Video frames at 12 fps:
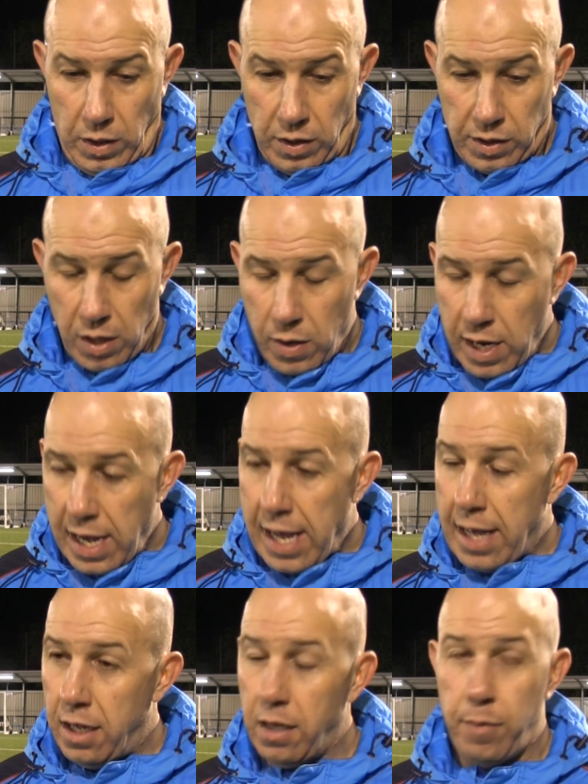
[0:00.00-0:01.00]
So
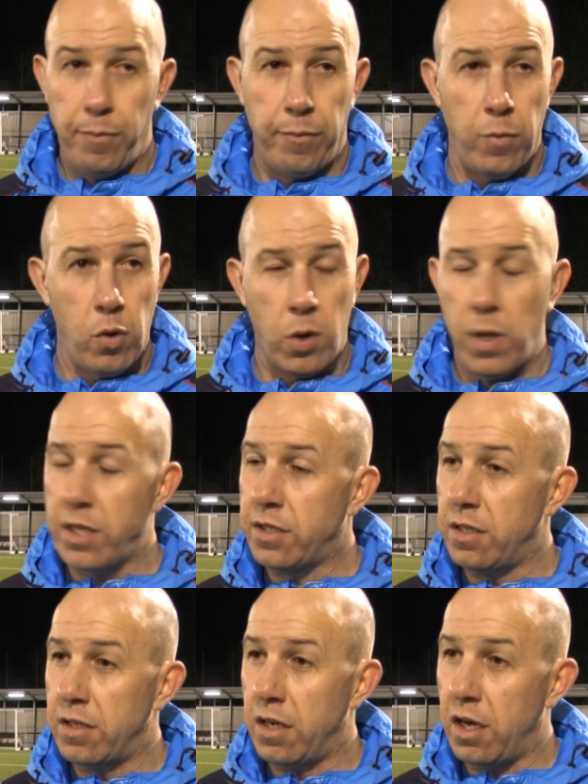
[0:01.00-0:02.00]
yeah, more
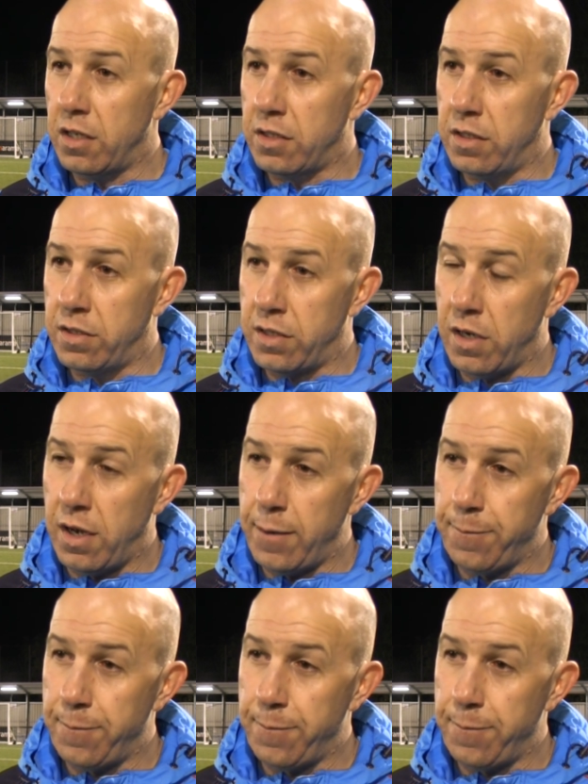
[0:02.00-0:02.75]
questions than answers tonight.